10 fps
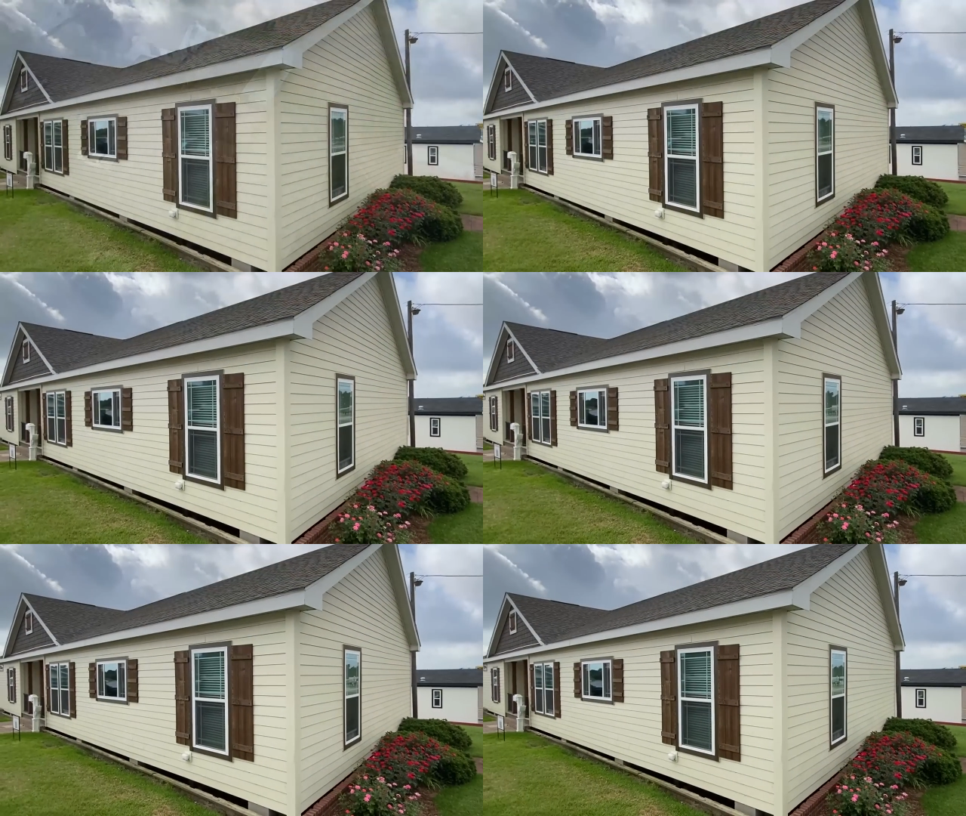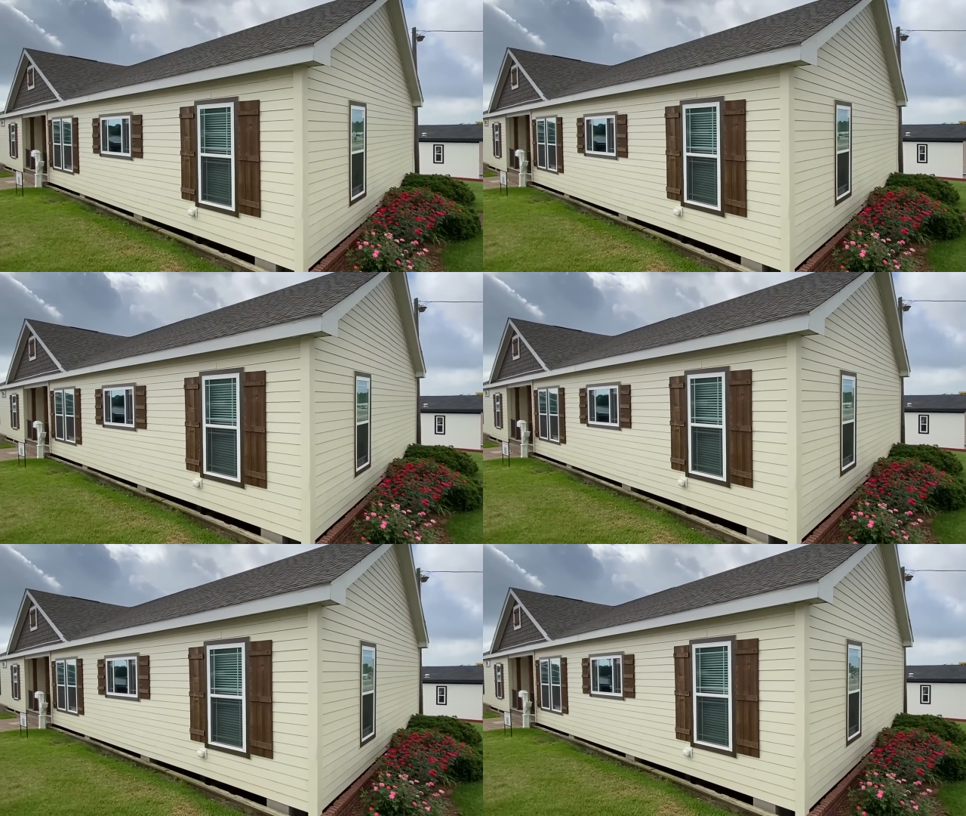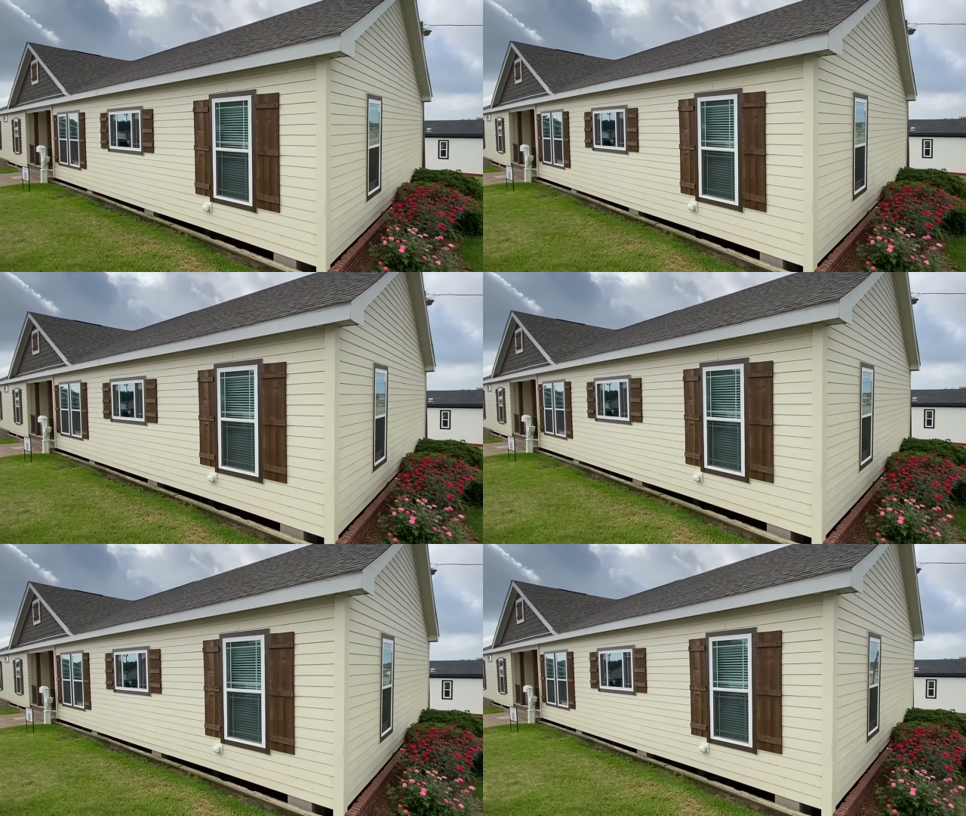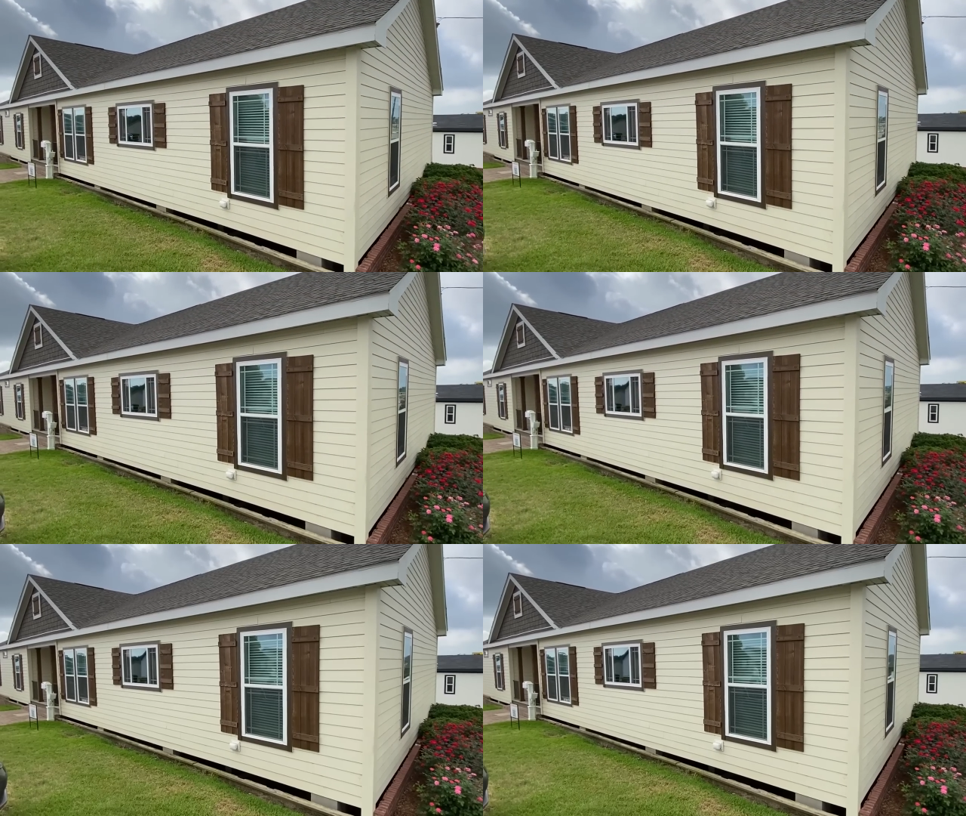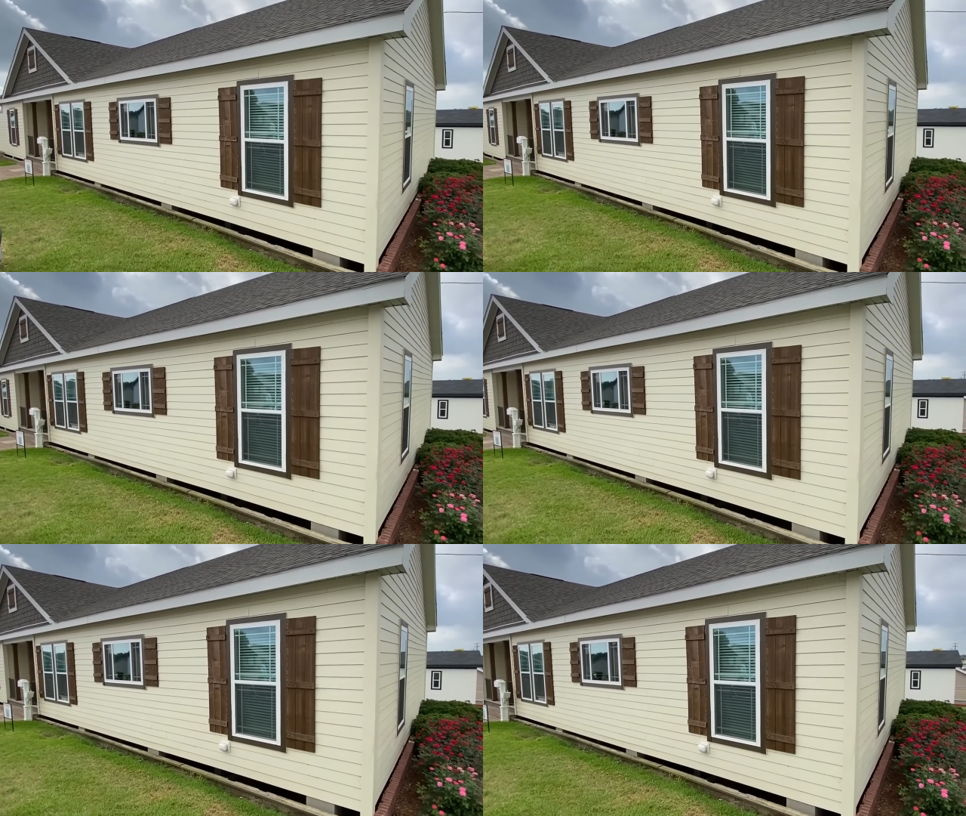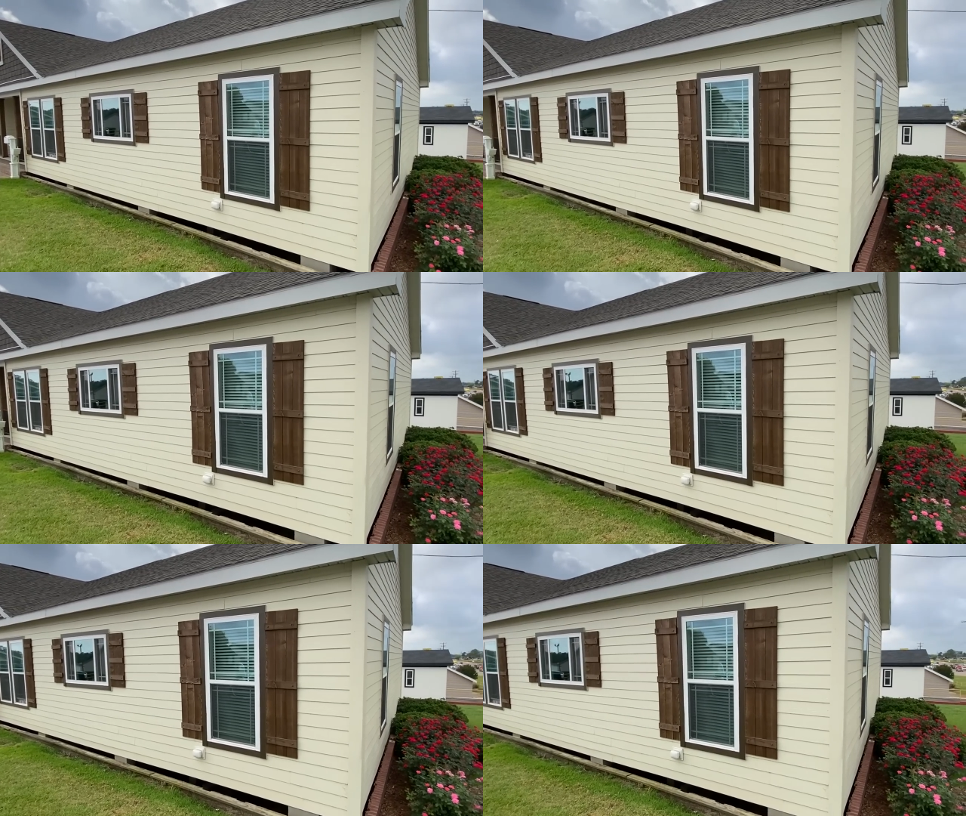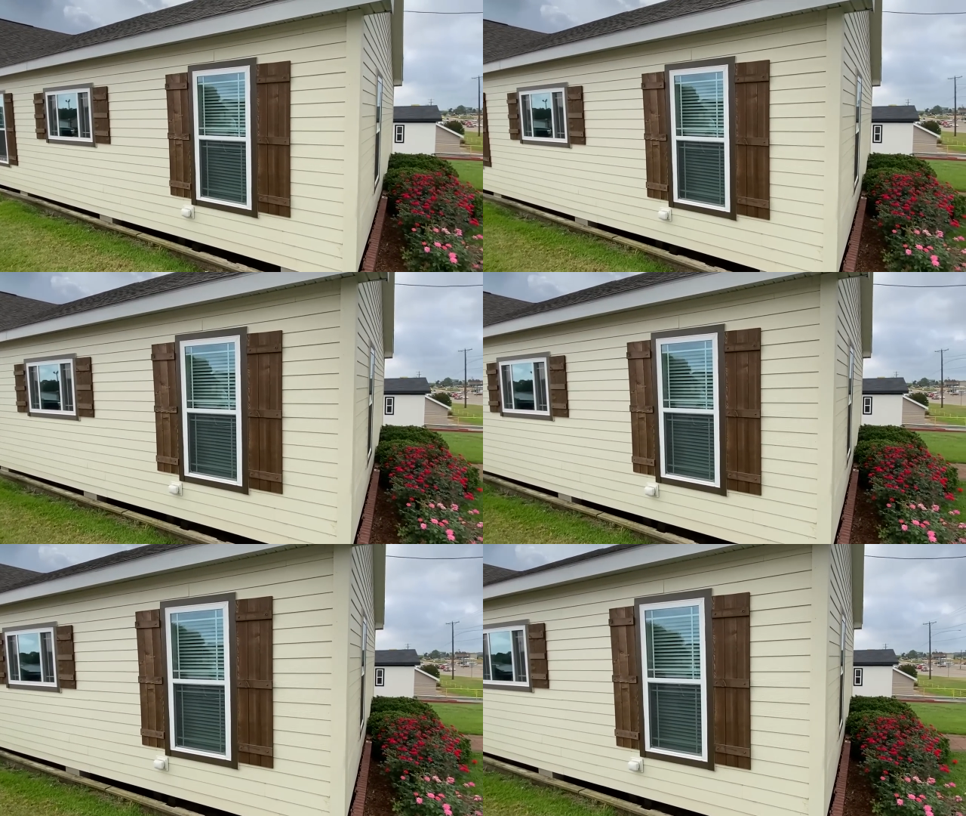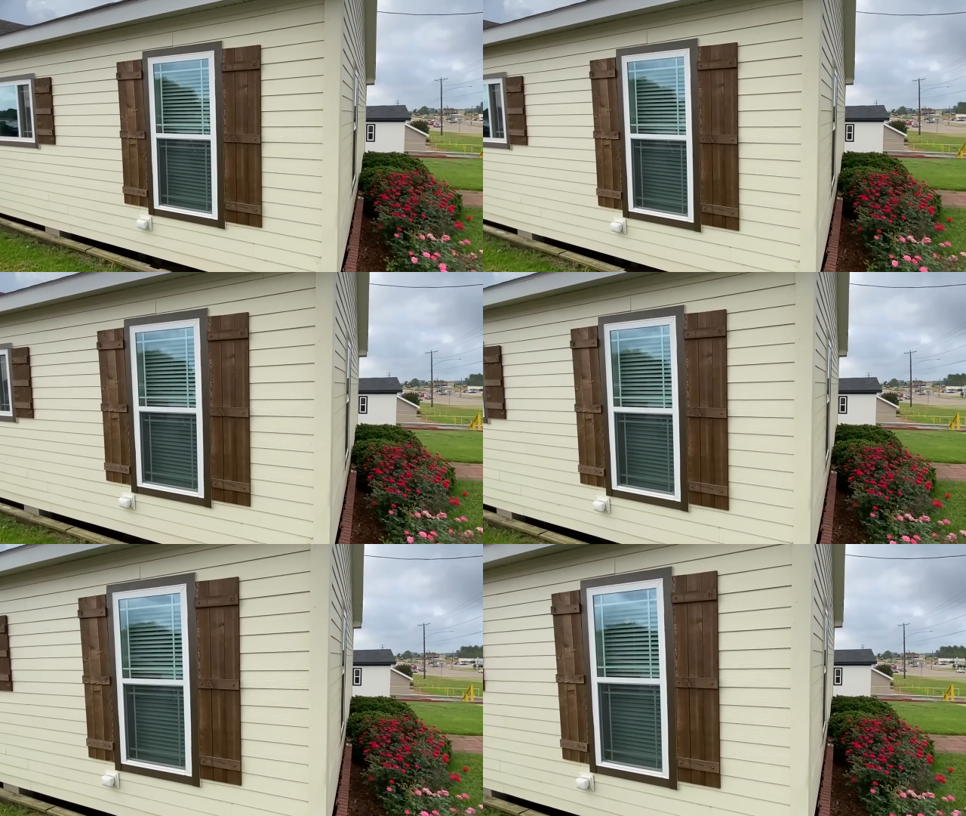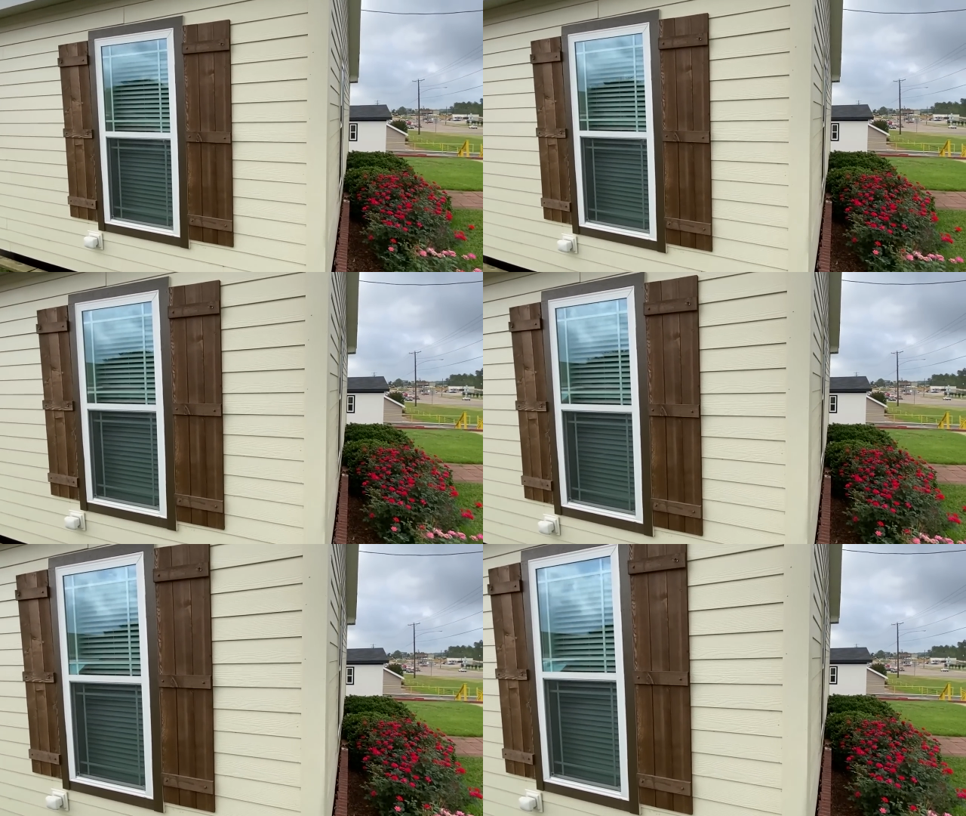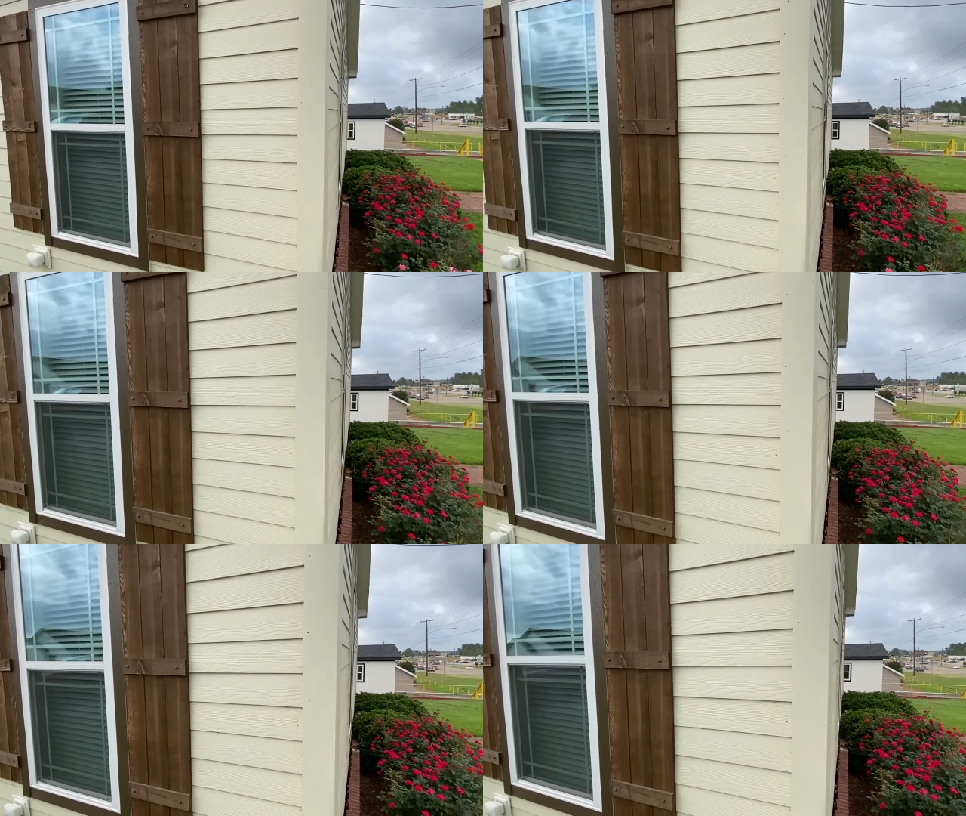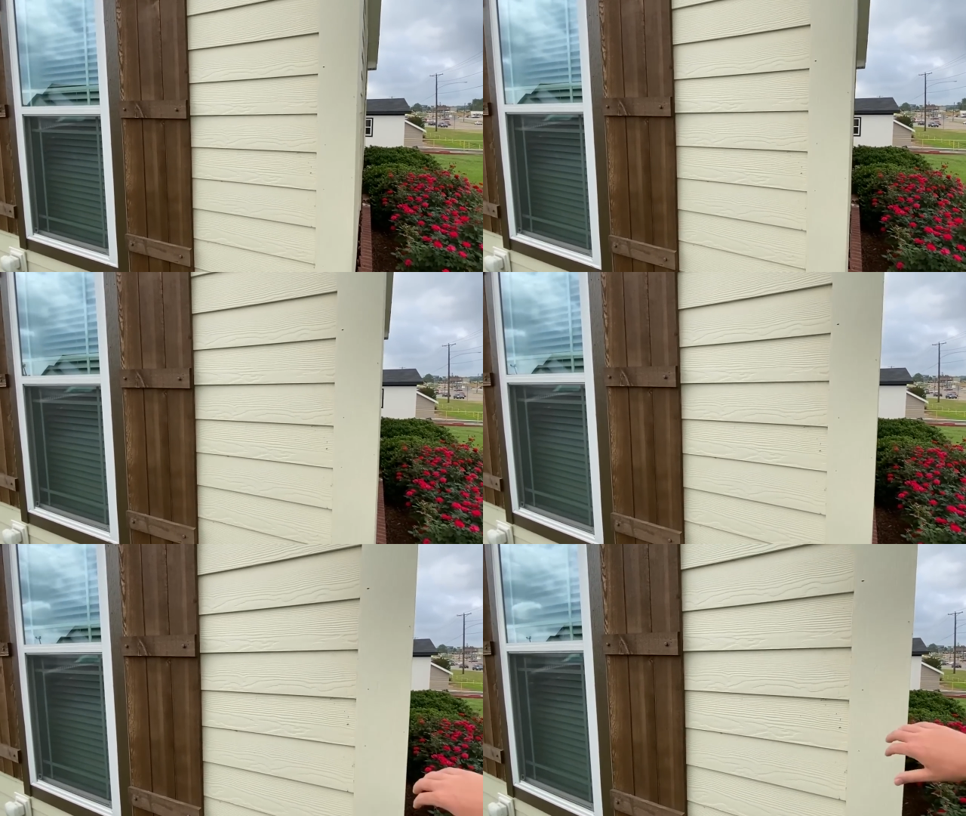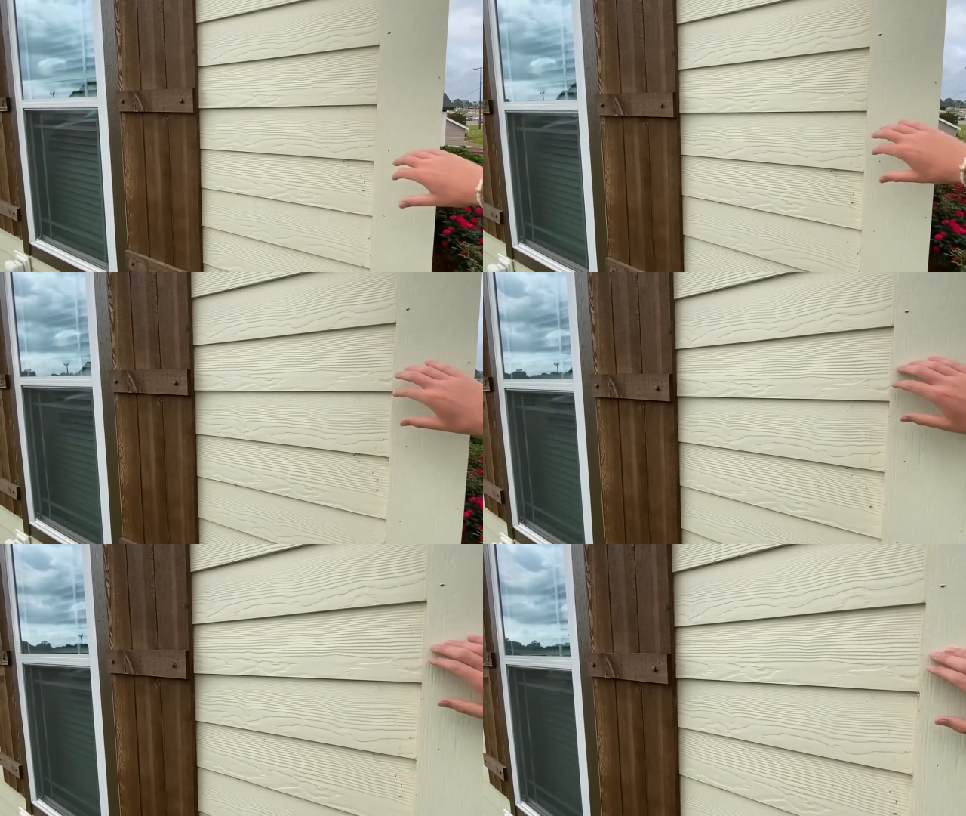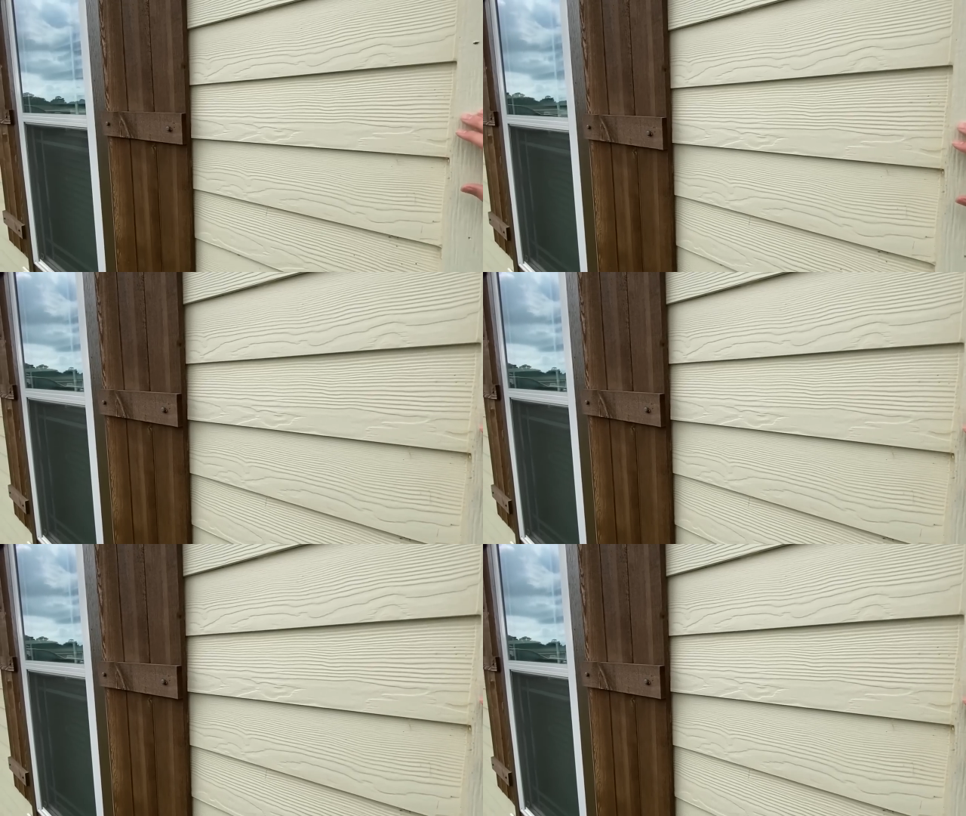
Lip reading: Nobody's mouth can be seen.